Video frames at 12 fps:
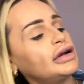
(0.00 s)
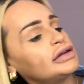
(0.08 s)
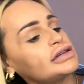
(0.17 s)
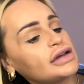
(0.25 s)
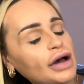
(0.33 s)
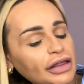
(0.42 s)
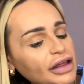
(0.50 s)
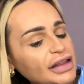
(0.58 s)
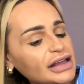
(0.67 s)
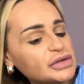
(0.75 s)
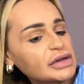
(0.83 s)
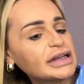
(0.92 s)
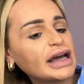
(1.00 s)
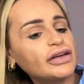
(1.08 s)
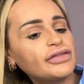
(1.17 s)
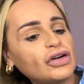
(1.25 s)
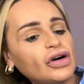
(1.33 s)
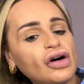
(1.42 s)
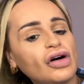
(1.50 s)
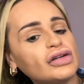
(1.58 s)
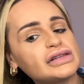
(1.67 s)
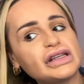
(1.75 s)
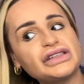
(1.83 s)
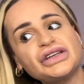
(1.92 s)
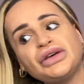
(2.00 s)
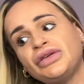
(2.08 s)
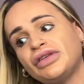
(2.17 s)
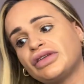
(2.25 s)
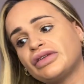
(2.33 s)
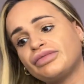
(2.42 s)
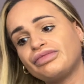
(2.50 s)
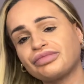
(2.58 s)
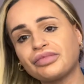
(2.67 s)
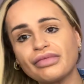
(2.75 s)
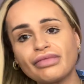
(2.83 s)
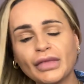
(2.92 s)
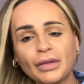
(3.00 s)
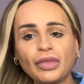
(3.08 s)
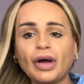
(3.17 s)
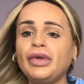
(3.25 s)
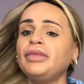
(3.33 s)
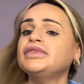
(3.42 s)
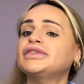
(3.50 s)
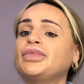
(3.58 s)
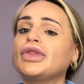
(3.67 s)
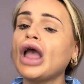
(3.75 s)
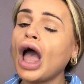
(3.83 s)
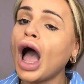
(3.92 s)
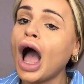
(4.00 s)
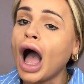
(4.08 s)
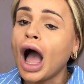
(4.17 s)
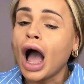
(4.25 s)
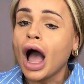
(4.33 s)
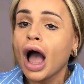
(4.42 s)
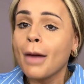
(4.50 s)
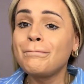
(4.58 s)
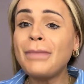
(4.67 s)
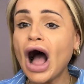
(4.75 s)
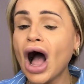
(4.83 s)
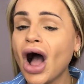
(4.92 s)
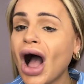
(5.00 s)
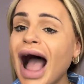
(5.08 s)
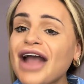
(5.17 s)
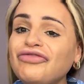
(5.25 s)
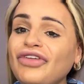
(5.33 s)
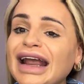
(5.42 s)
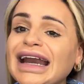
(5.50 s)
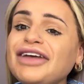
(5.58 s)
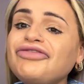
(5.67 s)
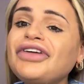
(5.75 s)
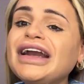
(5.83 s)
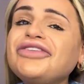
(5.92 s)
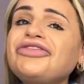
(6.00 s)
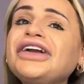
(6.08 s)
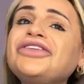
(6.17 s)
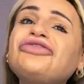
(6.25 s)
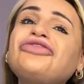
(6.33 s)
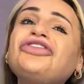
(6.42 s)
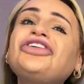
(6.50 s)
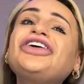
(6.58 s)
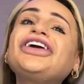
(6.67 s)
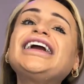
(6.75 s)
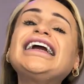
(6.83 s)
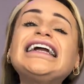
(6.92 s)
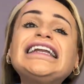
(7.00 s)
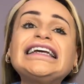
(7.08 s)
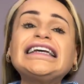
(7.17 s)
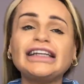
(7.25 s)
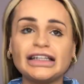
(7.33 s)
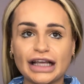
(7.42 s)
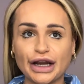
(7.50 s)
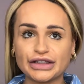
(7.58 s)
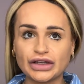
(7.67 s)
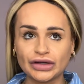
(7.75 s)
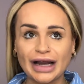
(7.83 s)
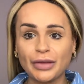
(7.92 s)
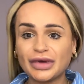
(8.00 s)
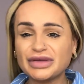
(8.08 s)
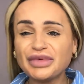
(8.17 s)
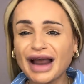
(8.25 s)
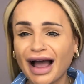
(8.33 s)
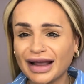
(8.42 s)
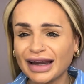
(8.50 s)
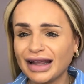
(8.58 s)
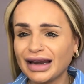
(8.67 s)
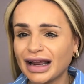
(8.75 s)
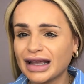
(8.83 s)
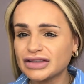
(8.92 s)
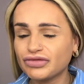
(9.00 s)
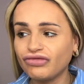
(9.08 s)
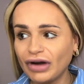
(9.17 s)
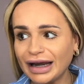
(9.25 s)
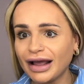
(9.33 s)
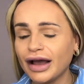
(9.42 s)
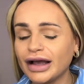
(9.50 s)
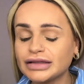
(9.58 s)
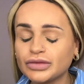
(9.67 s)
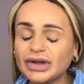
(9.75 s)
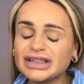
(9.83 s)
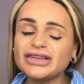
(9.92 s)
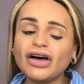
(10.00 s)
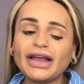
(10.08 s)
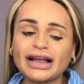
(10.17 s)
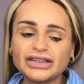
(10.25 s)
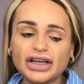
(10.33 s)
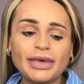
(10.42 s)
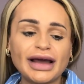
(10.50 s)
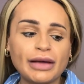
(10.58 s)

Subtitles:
So I think that's what's kind of caused the tooth problems. But I really, really, really, really need to get it sorted out because I'm in agony. Like, it's really hurting. Well, it's not that too bad.